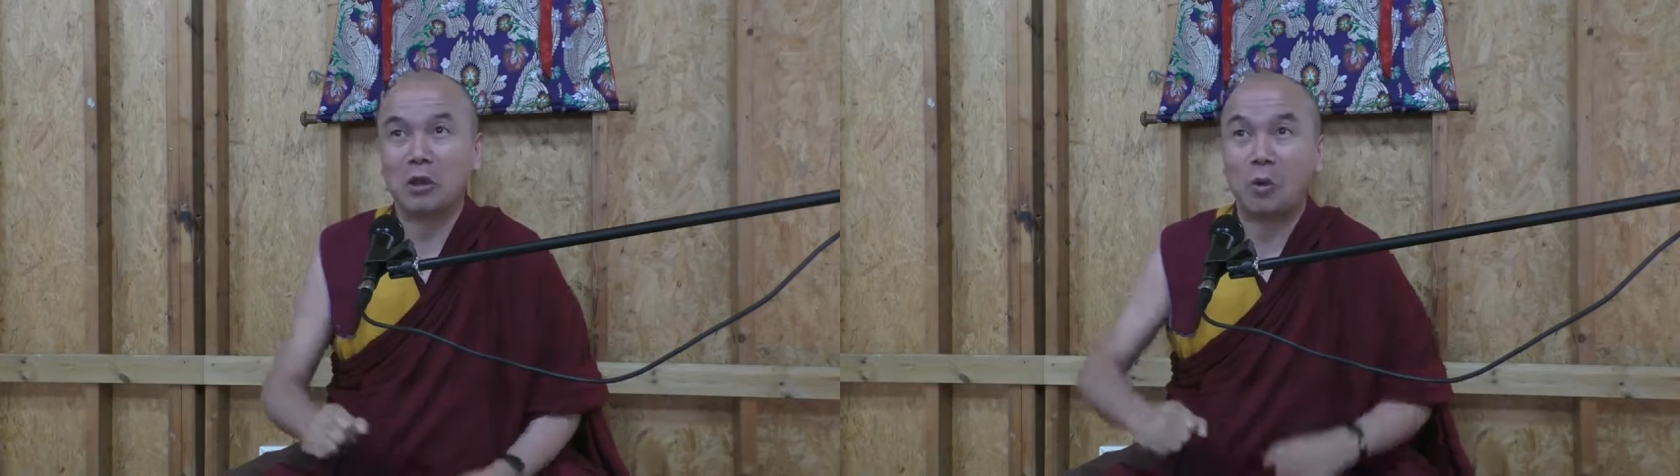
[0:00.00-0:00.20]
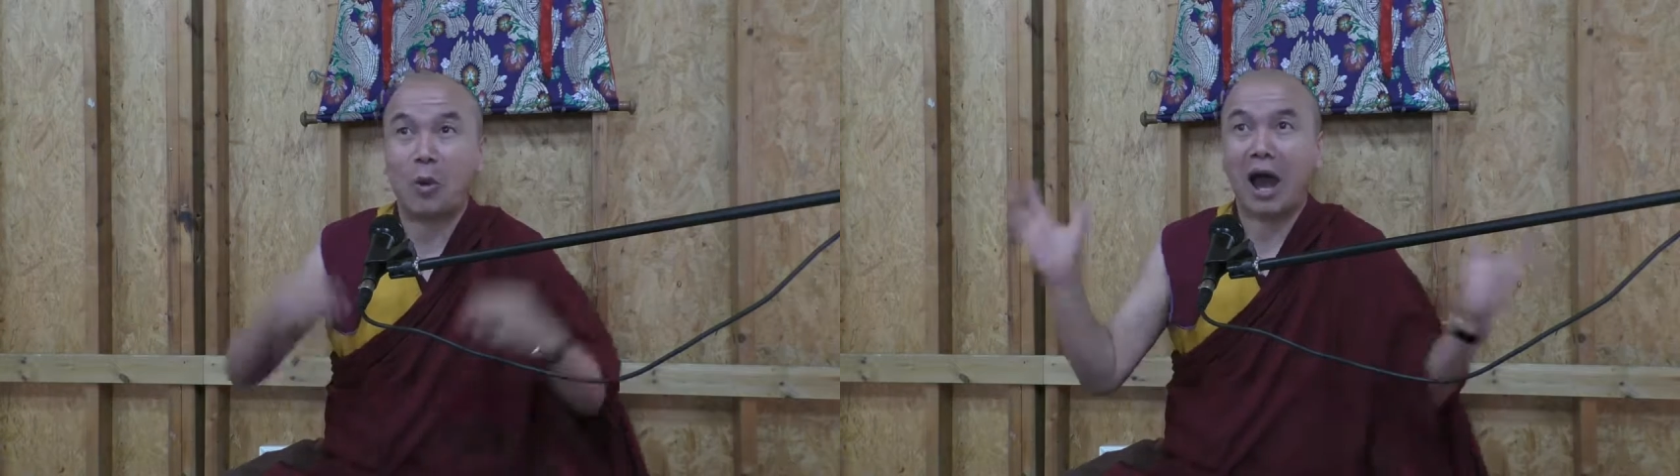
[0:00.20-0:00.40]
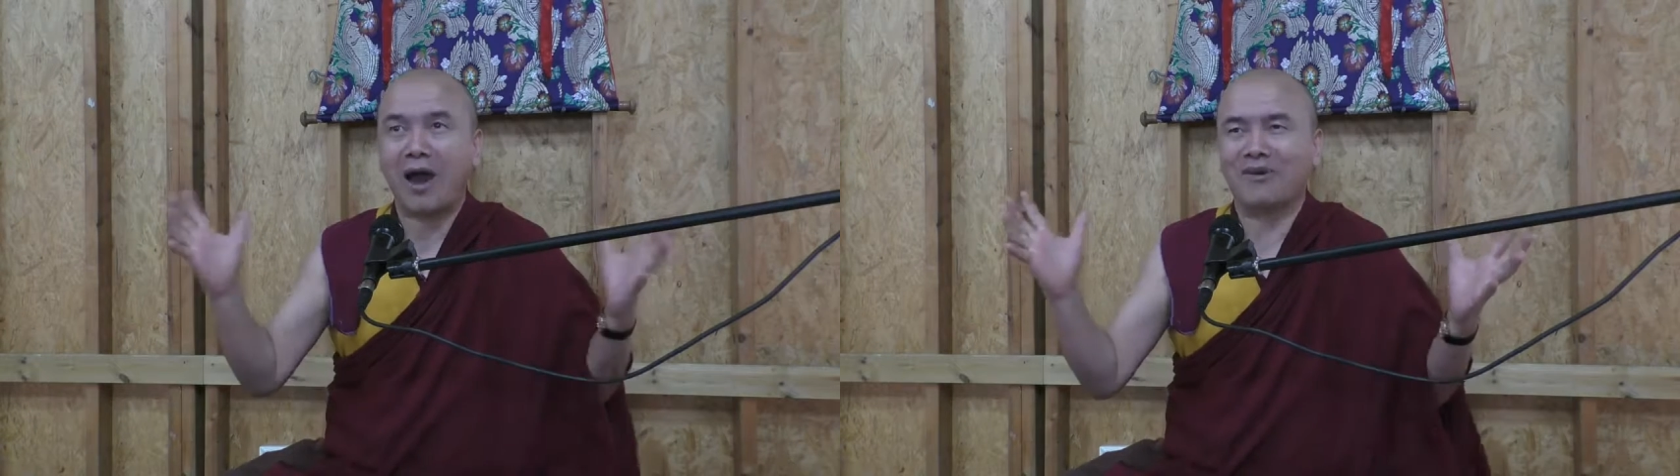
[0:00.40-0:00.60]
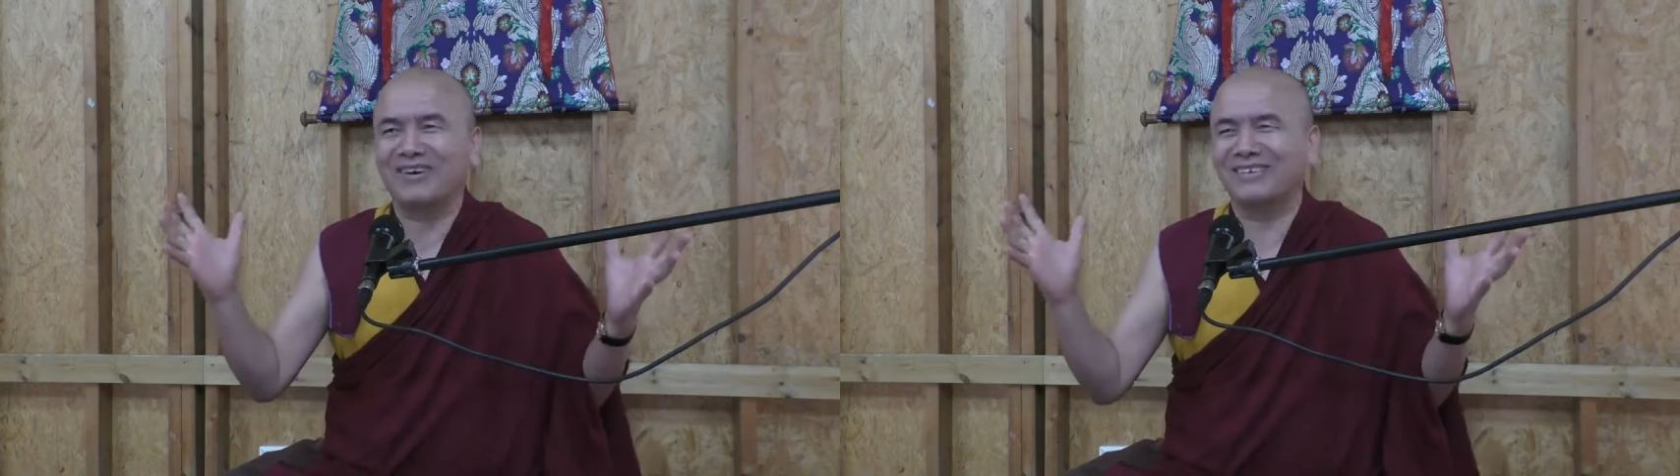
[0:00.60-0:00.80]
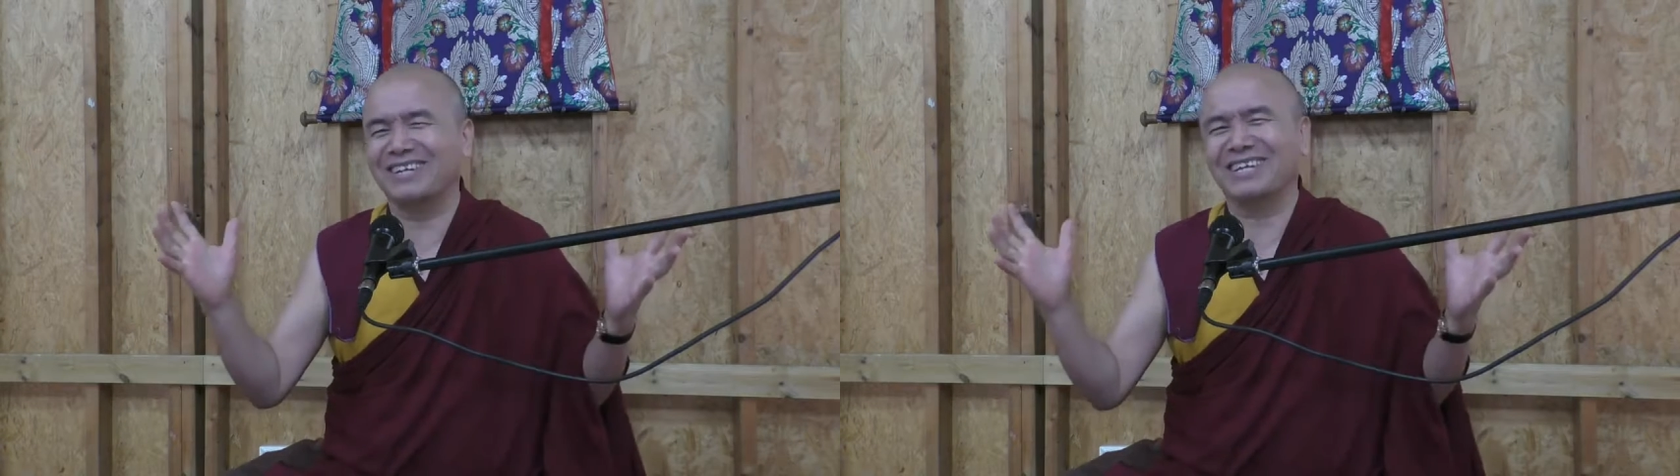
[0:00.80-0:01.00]
wow,
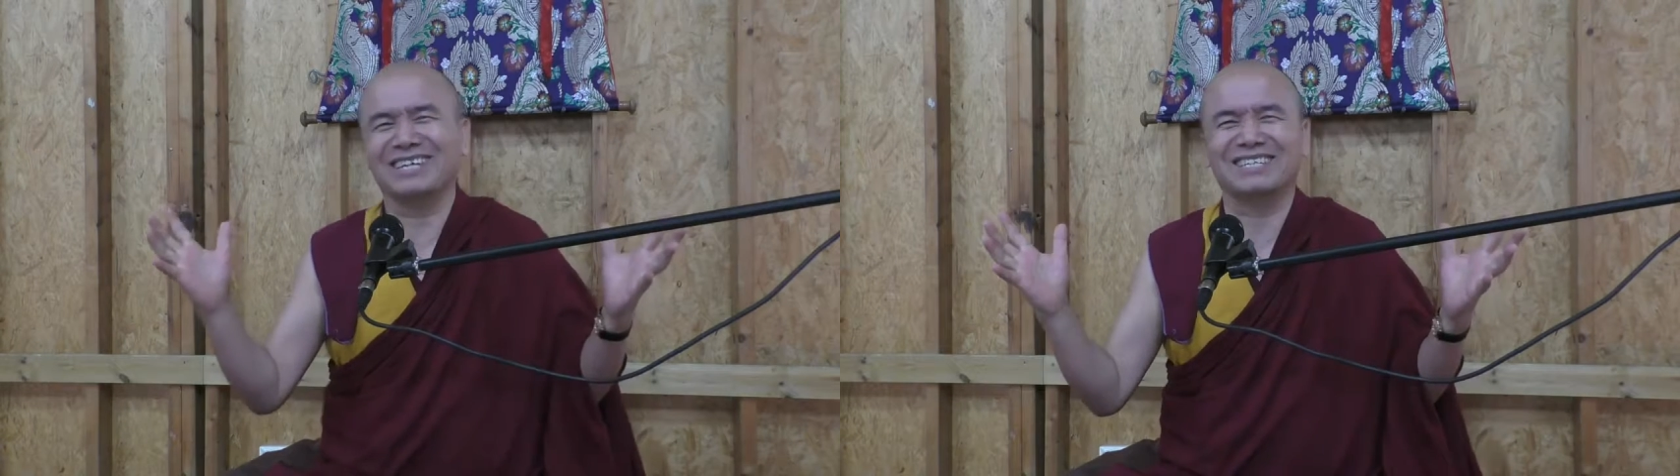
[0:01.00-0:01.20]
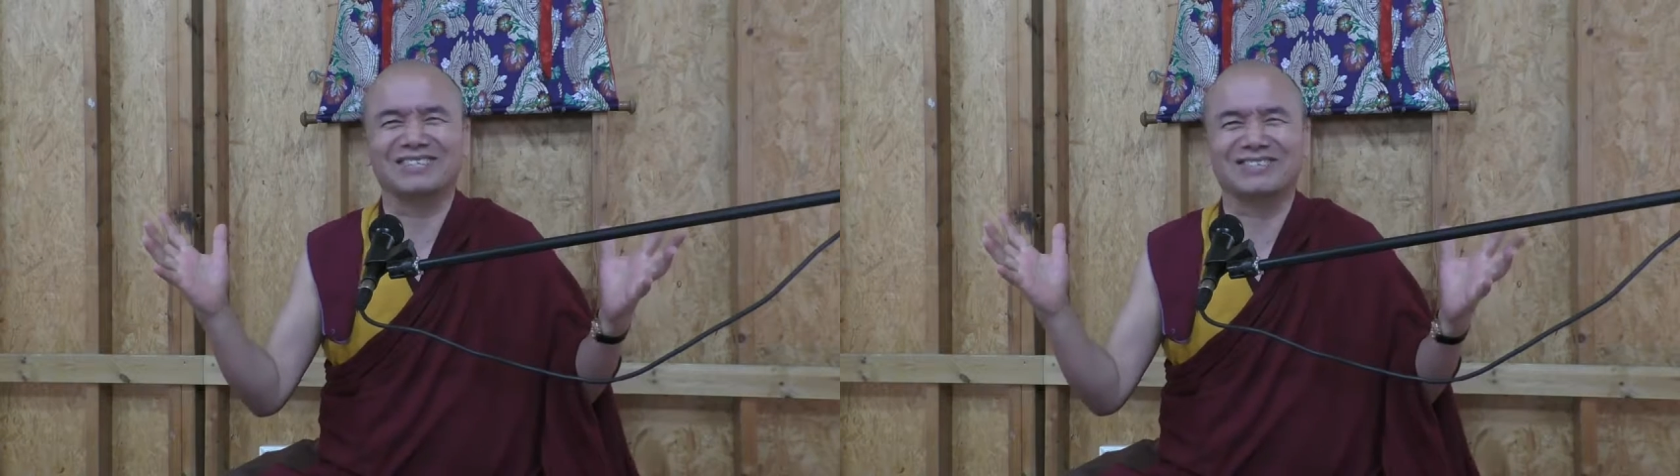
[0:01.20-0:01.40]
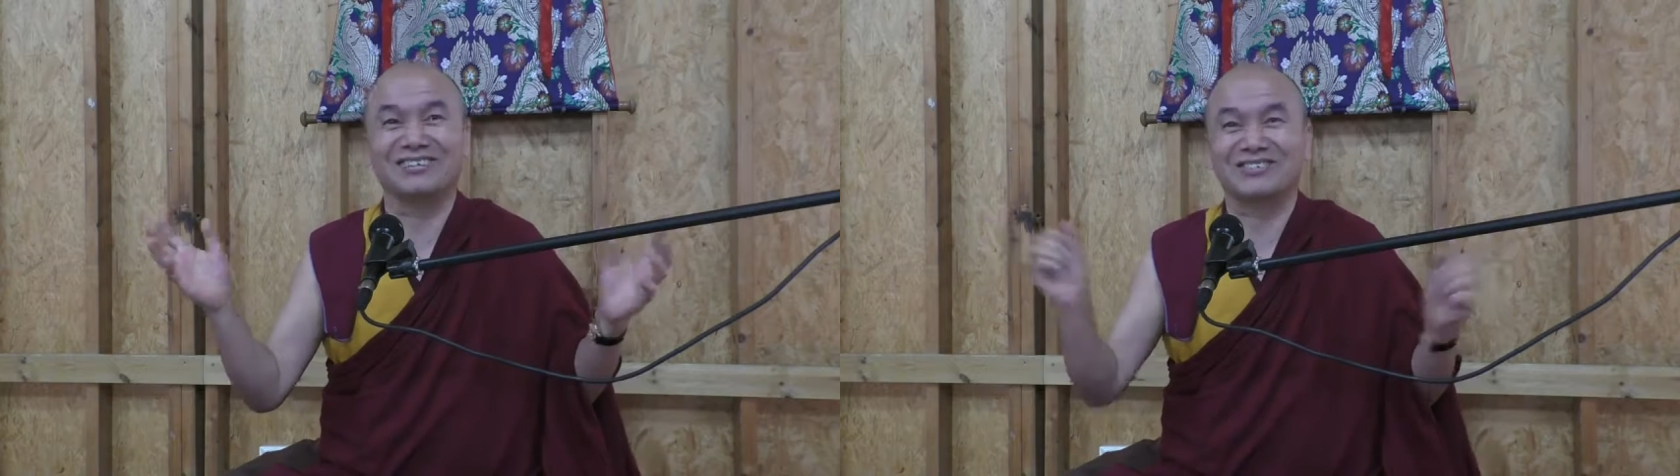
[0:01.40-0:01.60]
like this,